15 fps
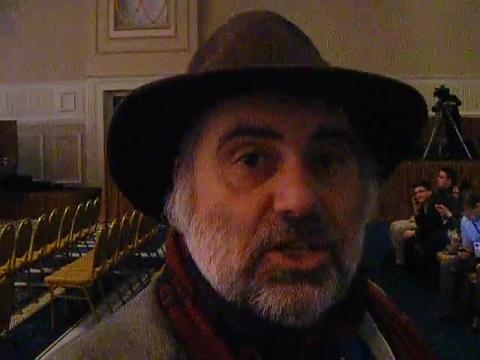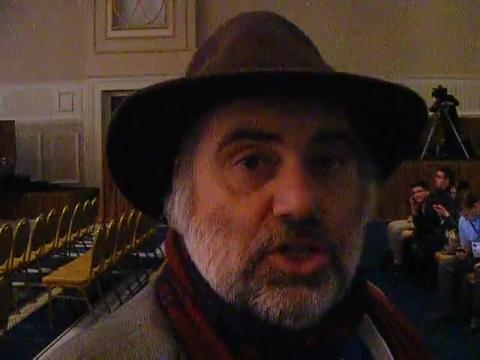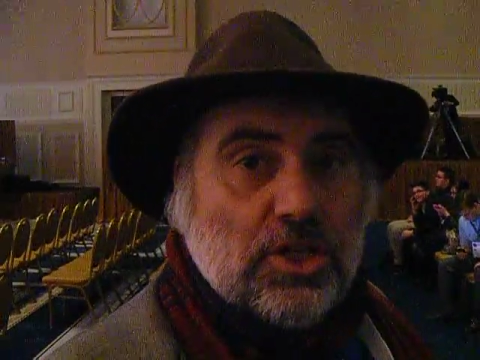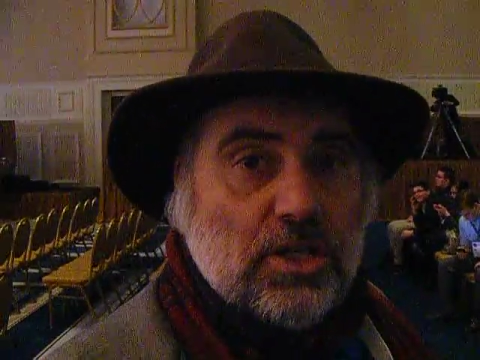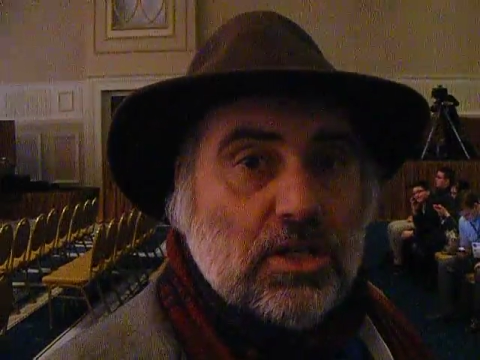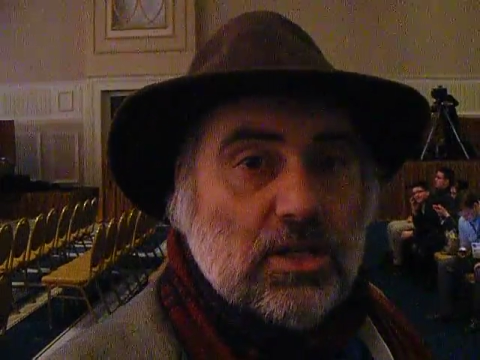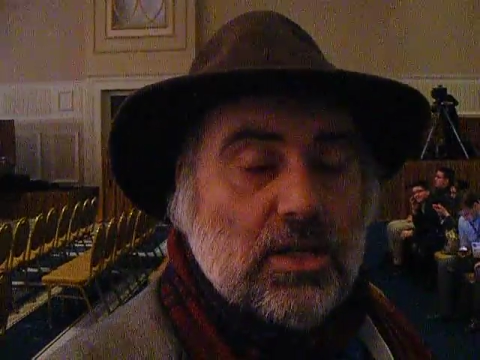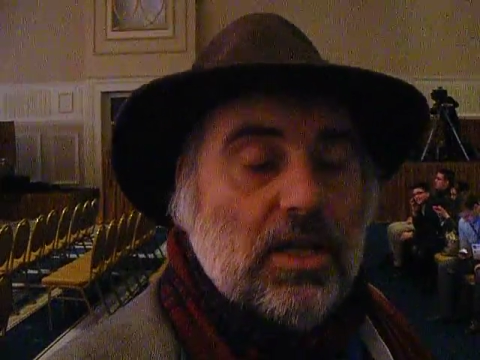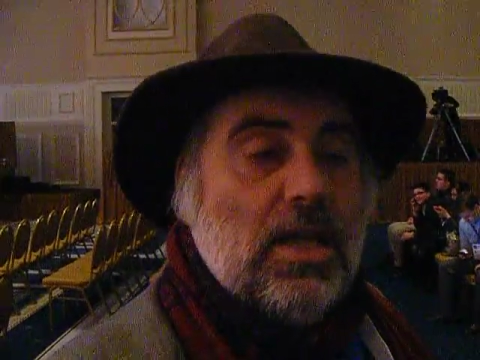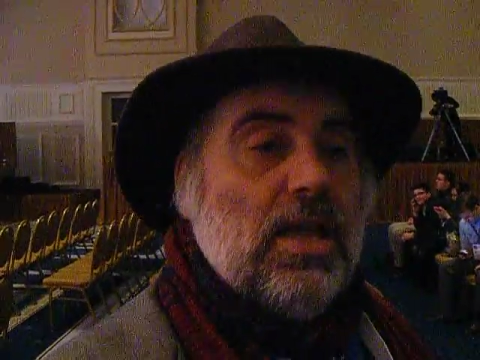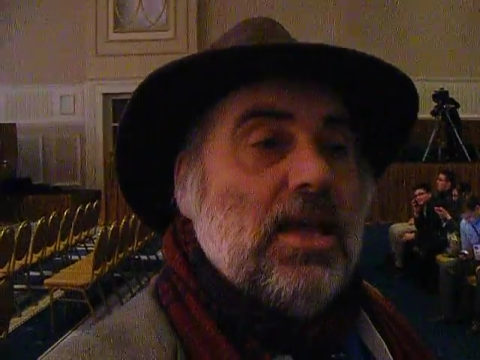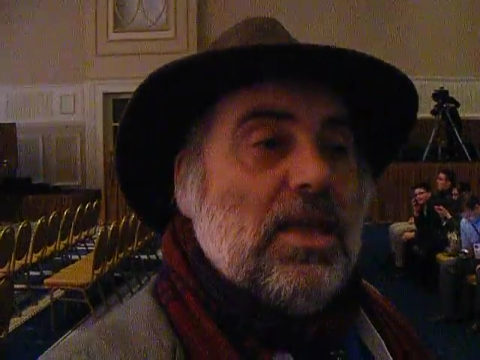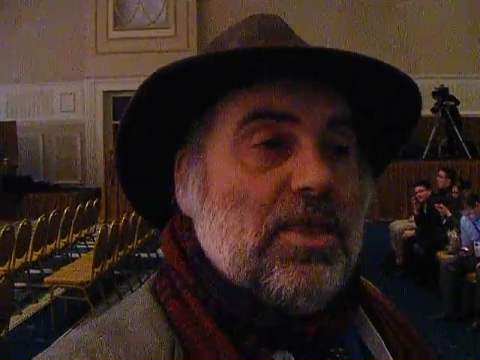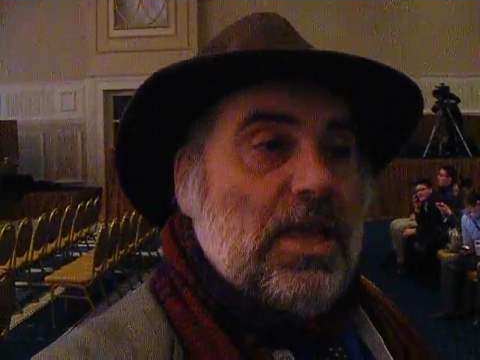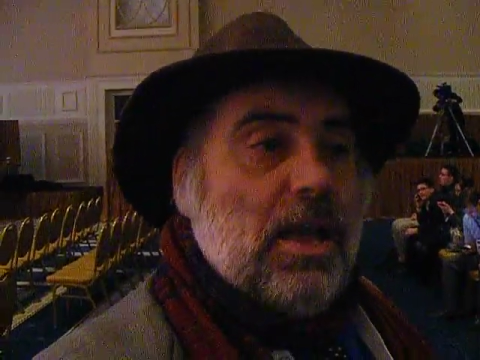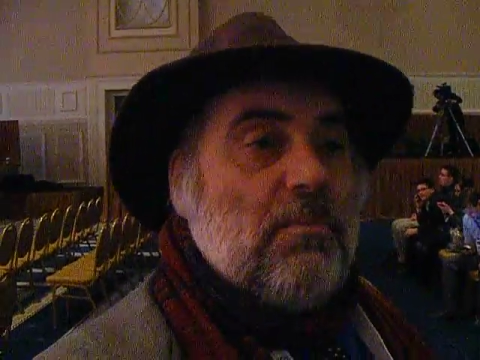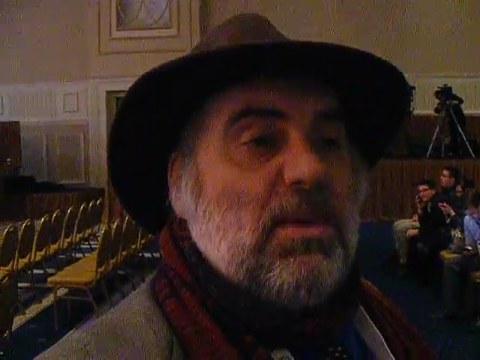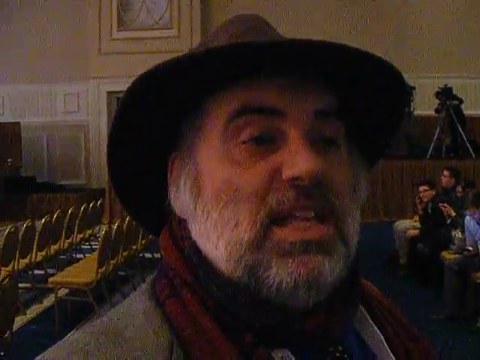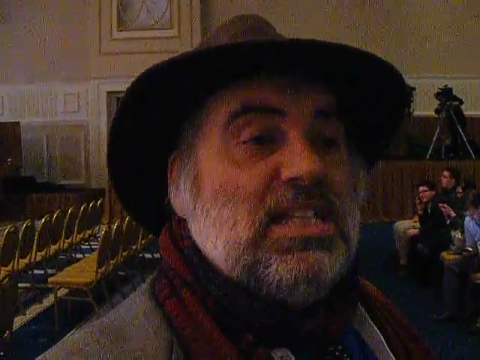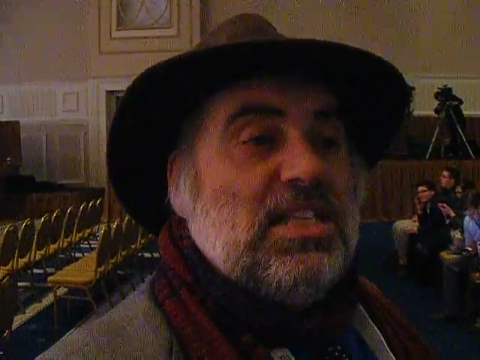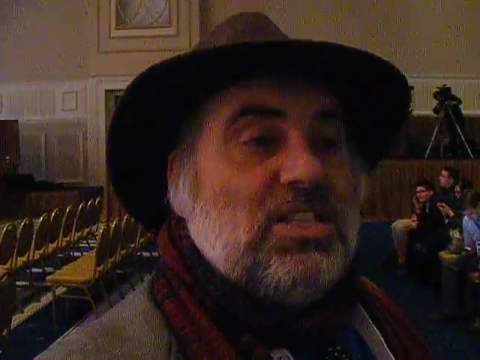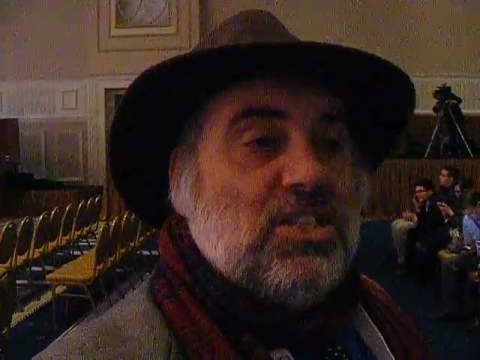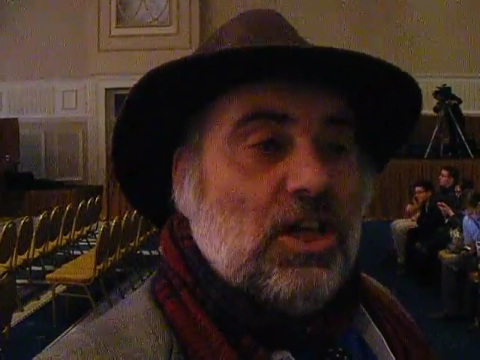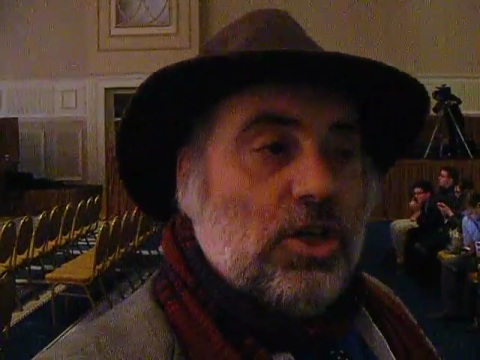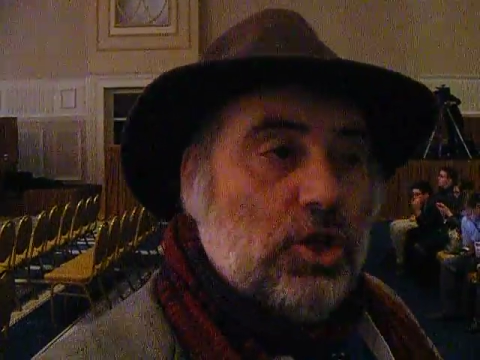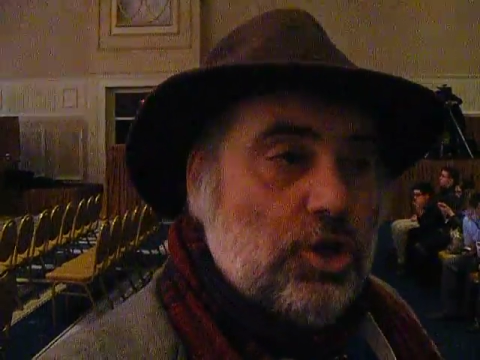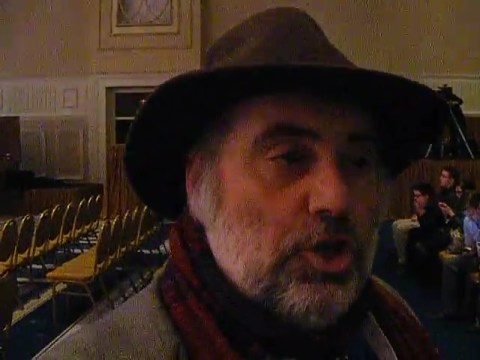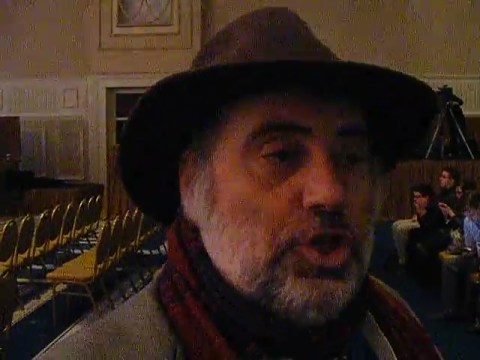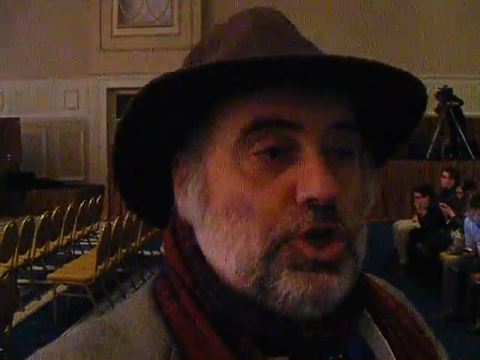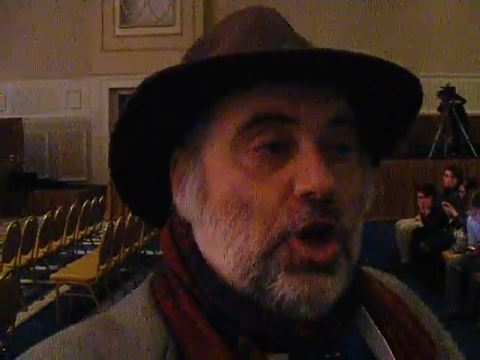that means he's done
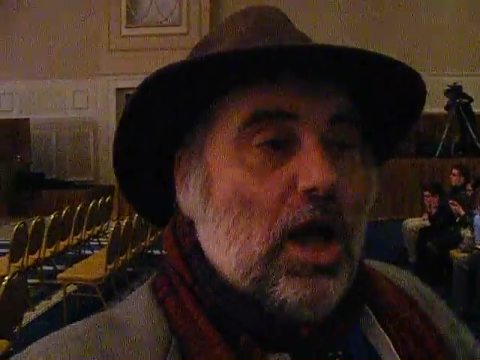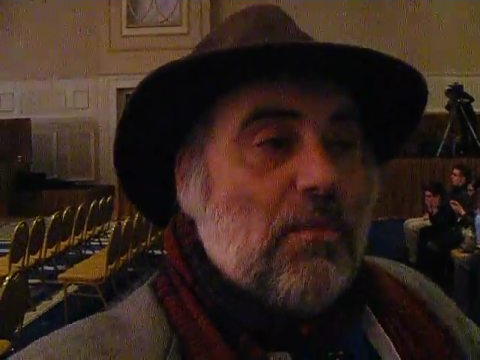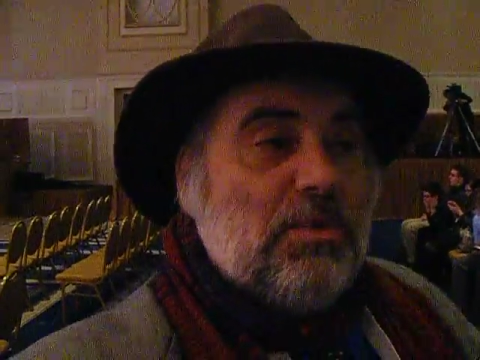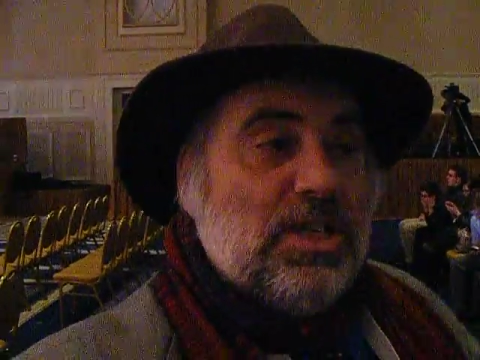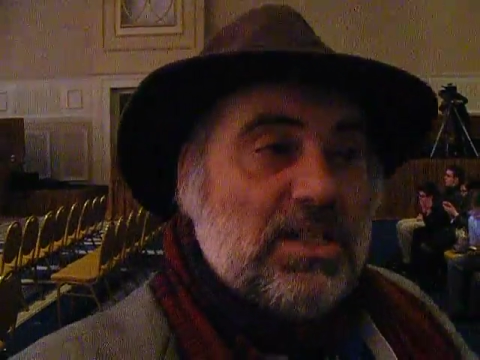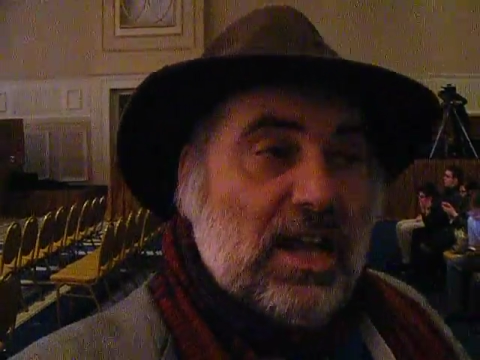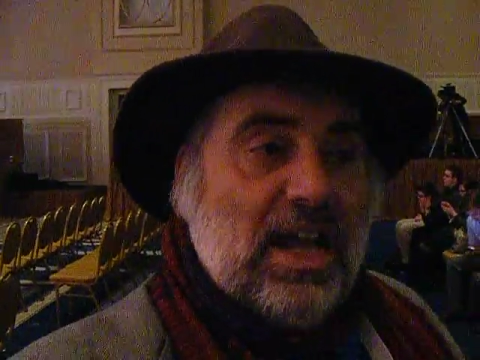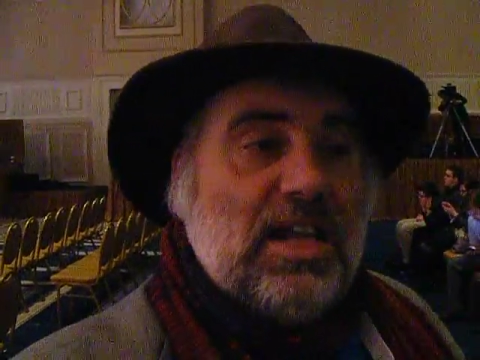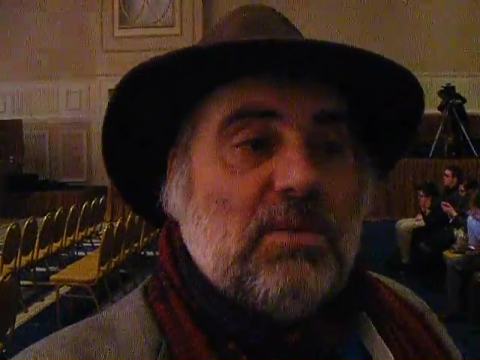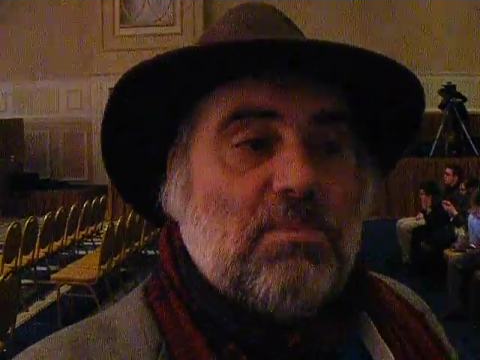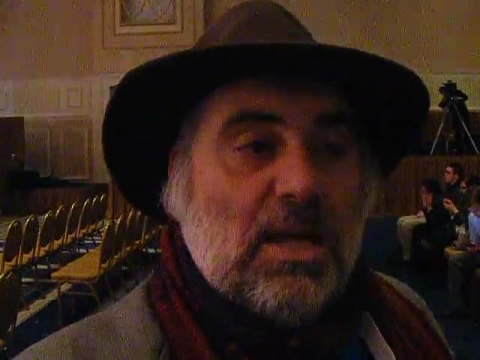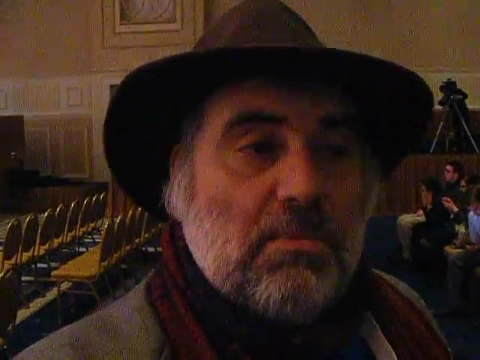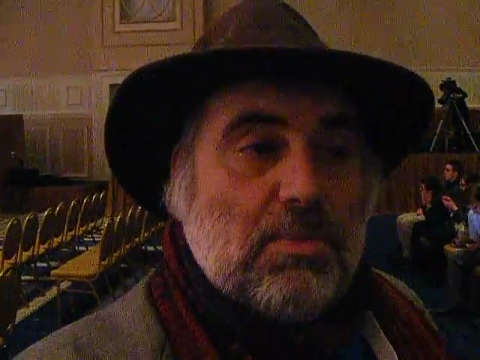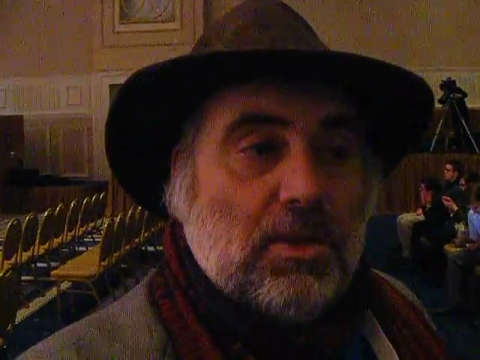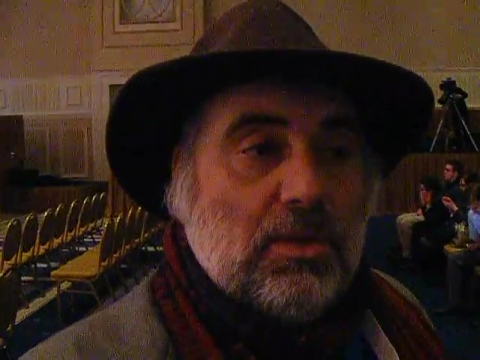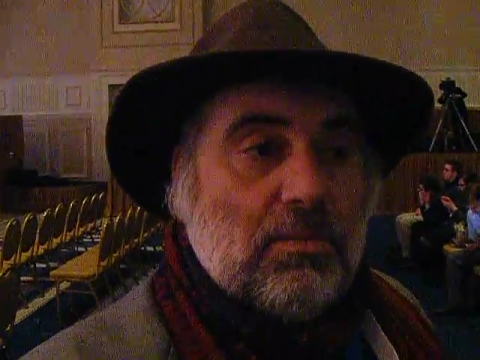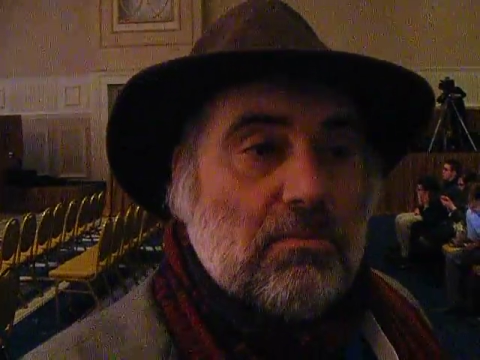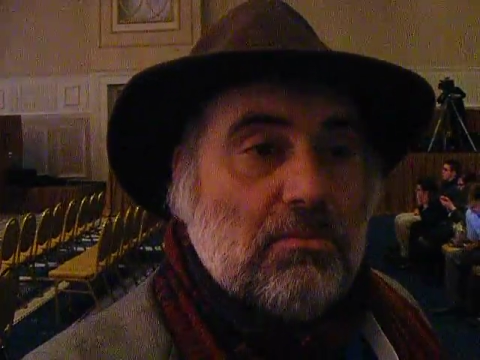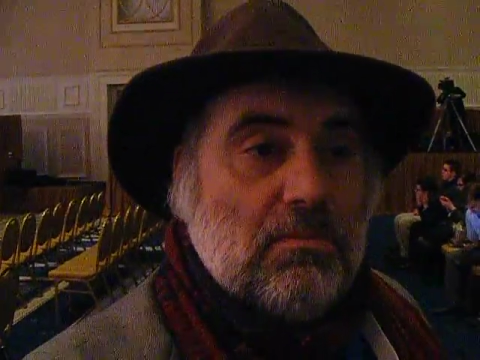a good job uniting people.